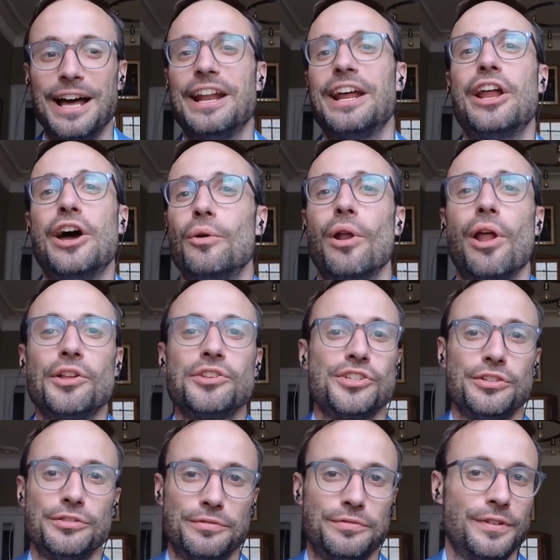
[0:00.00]
And I know
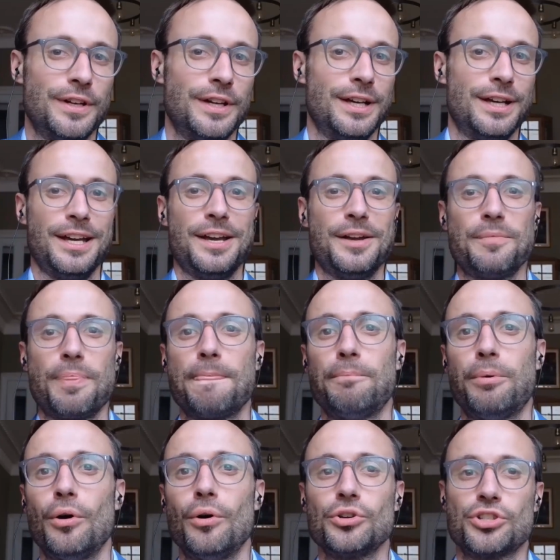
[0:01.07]
lots of
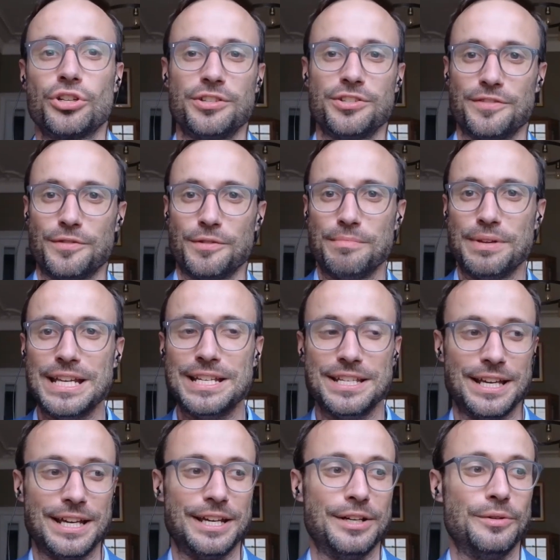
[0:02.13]
portions of the
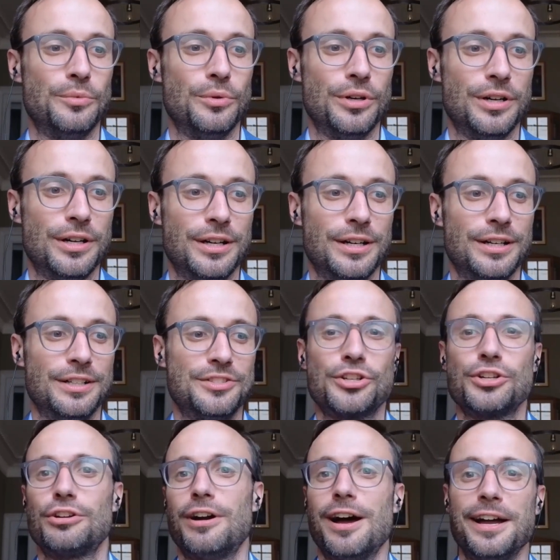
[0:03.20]
media were
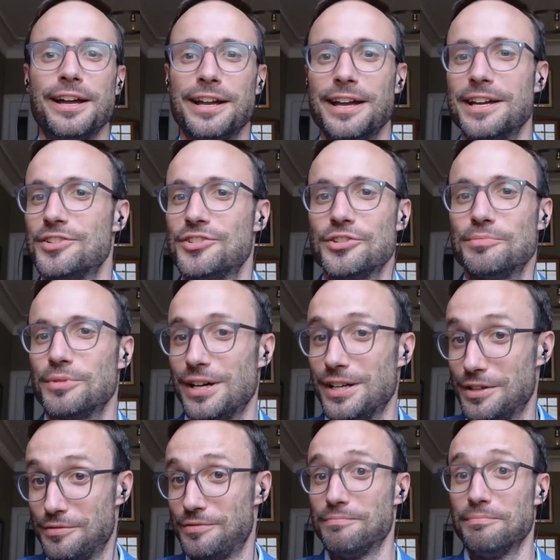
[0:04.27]
decrying it as some
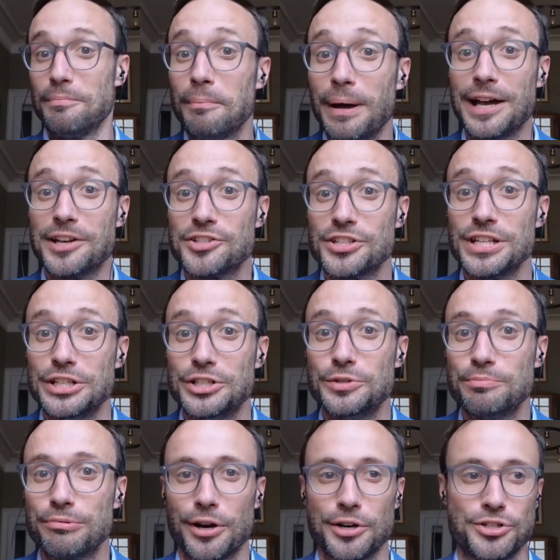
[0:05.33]
kind of
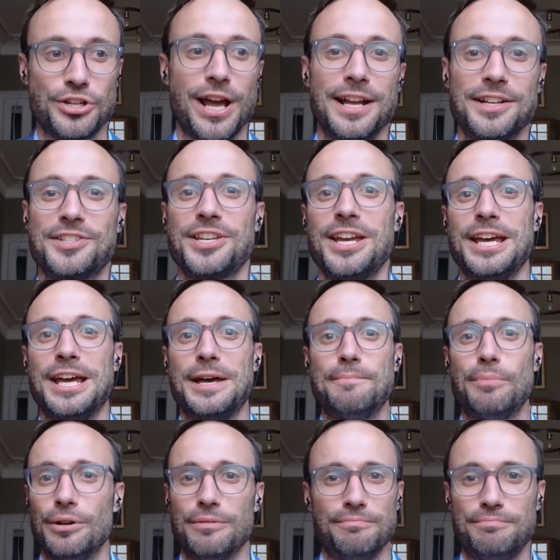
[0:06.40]
pastiche project,
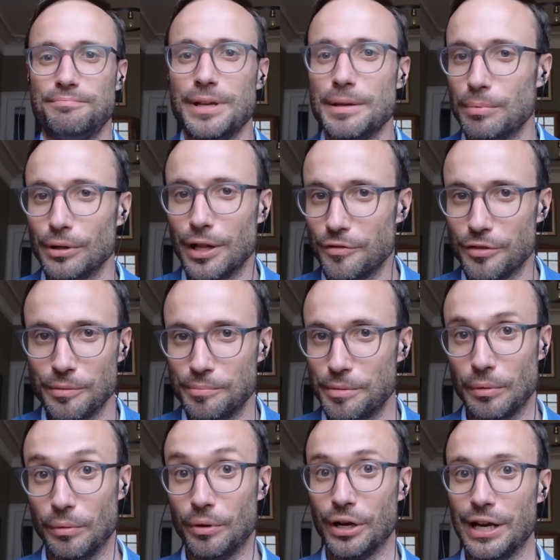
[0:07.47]
but people love them.
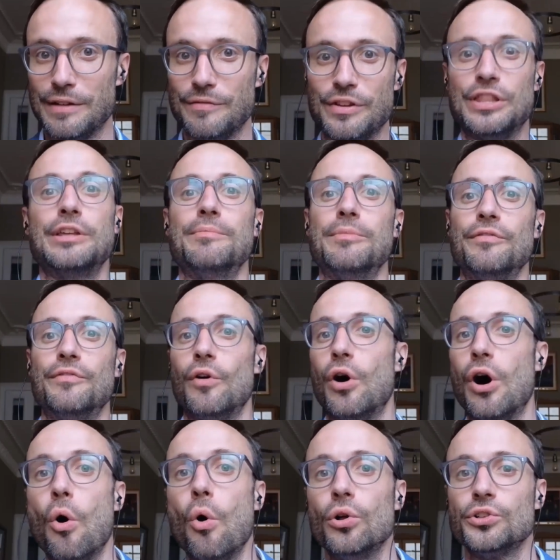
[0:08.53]
People want to live in them of
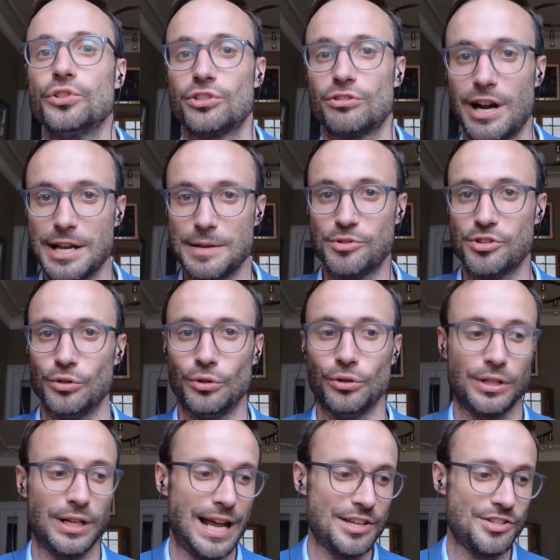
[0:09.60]
all stripes and
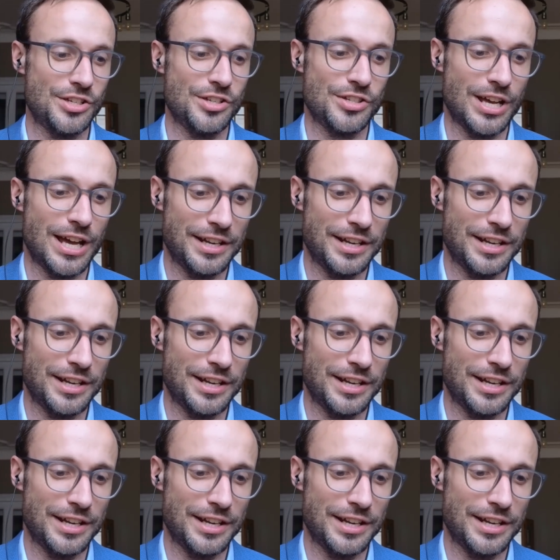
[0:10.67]
all classes.